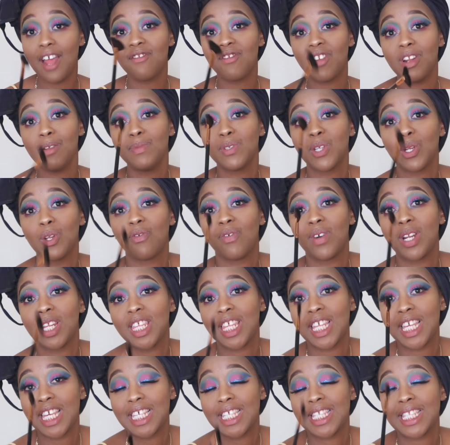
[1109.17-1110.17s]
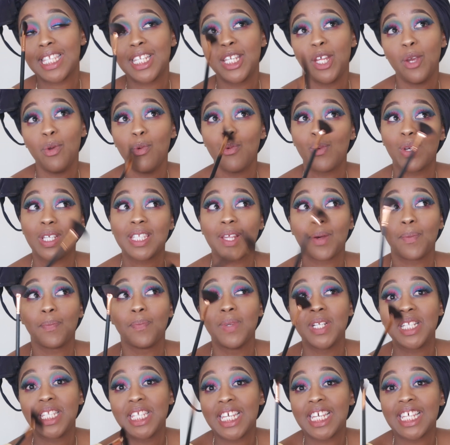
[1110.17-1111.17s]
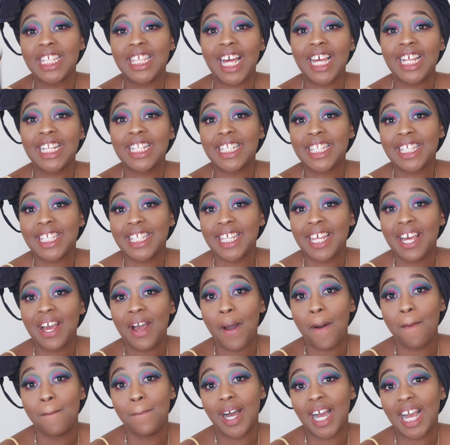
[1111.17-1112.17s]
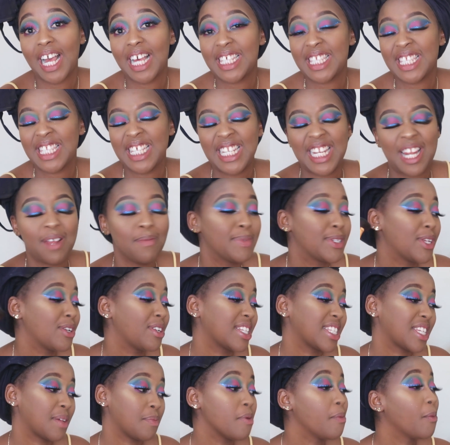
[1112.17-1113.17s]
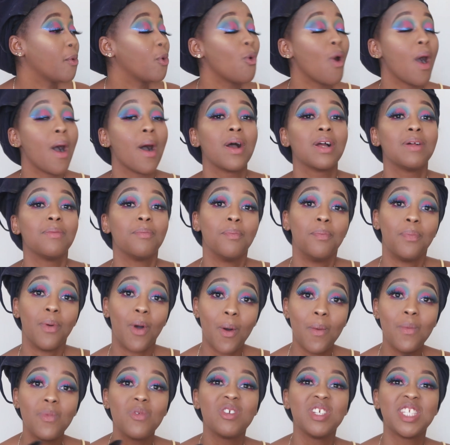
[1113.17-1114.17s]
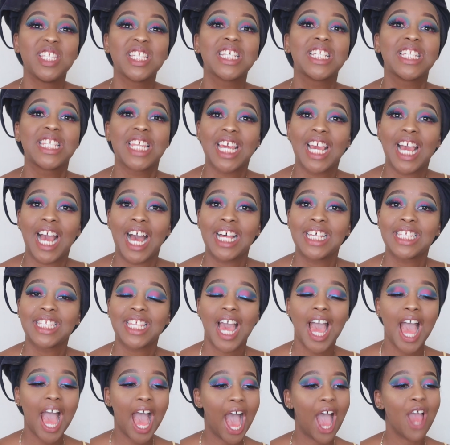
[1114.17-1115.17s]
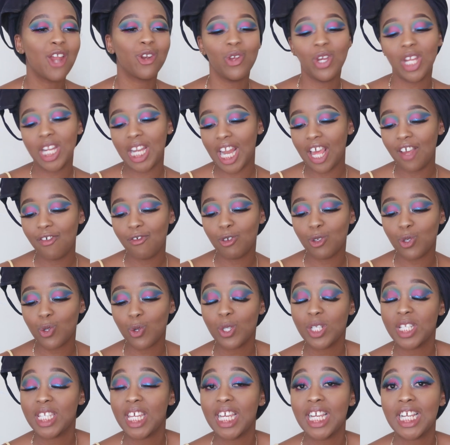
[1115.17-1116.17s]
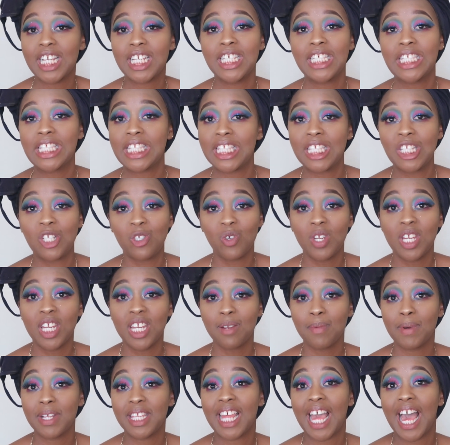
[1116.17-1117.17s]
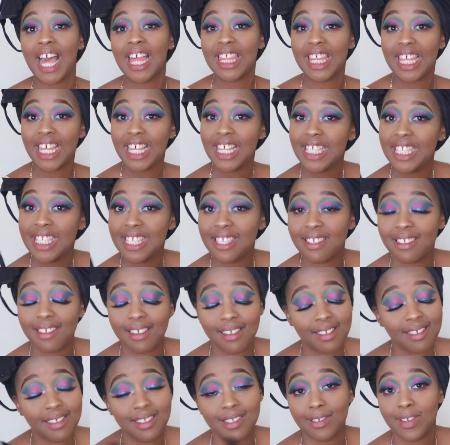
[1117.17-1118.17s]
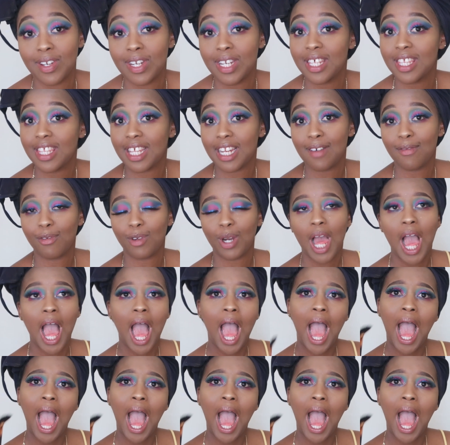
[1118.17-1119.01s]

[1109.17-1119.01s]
And let me tell you, the funny thing is, the day we were submitting that magazine, let me tell you, there's some people who are bomb risk takers. I know in life you're told take risks, but the others, it's on another level.